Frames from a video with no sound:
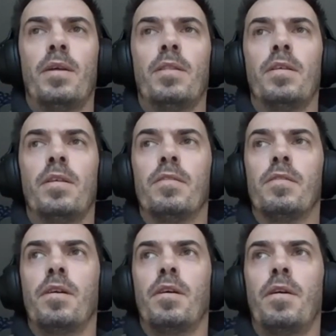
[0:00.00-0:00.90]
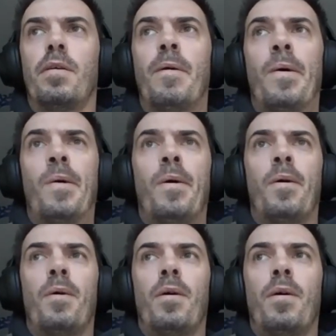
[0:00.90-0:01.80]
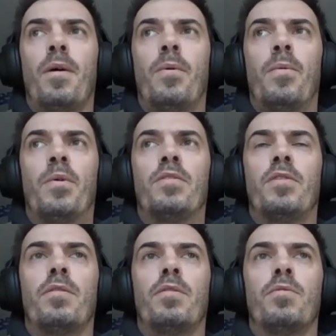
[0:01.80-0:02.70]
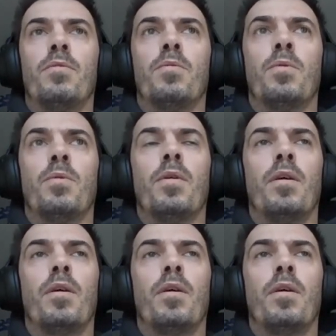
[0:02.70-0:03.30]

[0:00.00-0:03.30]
maintenance, where we were trying to